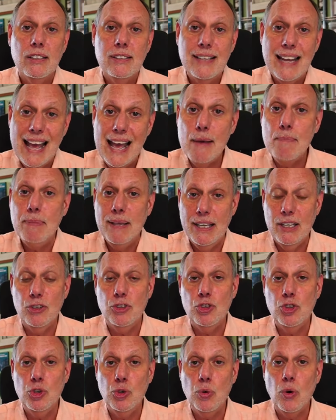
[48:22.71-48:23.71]
tap
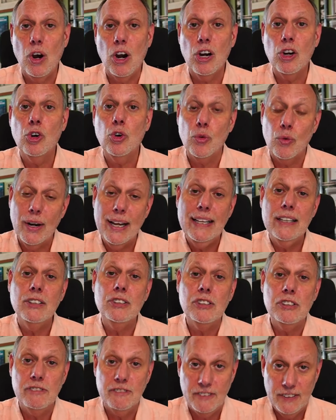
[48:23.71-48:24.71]
into our
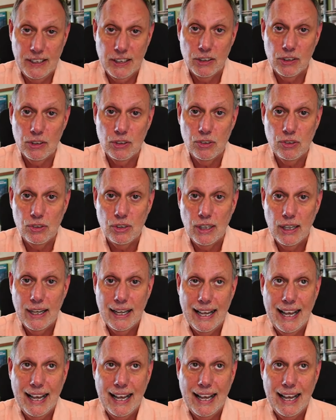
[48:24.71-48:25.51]
greatest fears